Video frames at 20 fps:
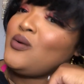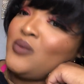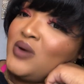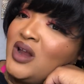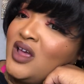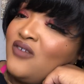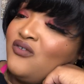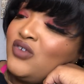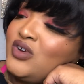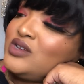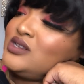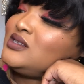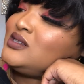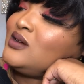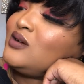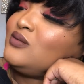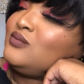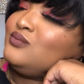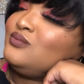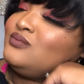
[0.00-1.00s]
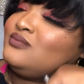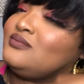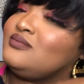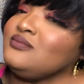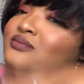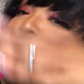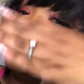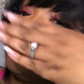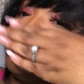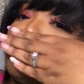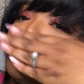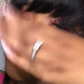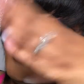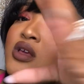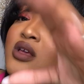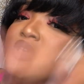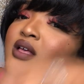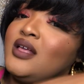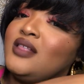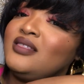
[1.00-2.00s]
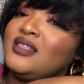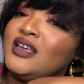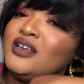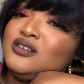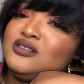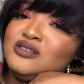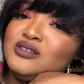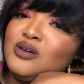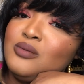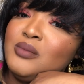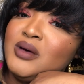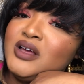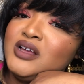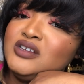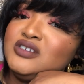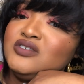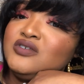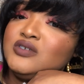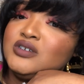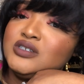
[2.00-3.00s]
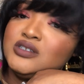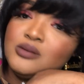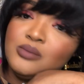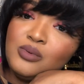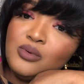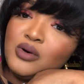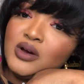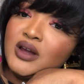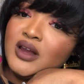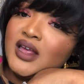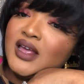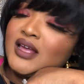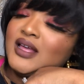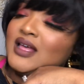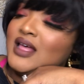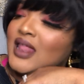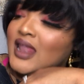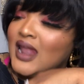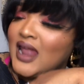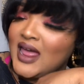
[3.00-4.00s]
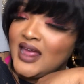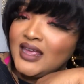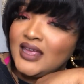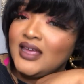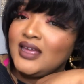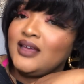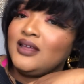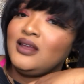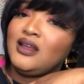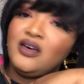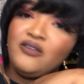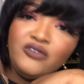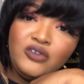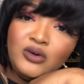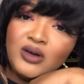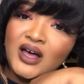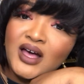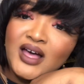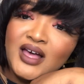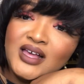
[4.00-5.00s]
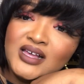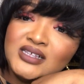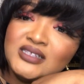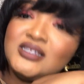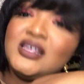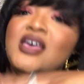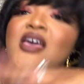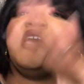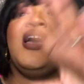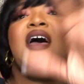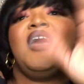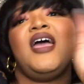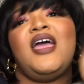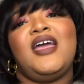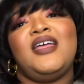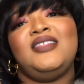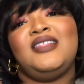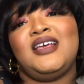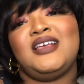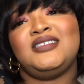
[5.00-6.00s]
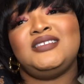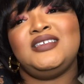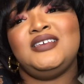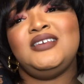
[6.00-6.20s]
or whatever. So thank you so much for supporting, liking, love you guys. And that's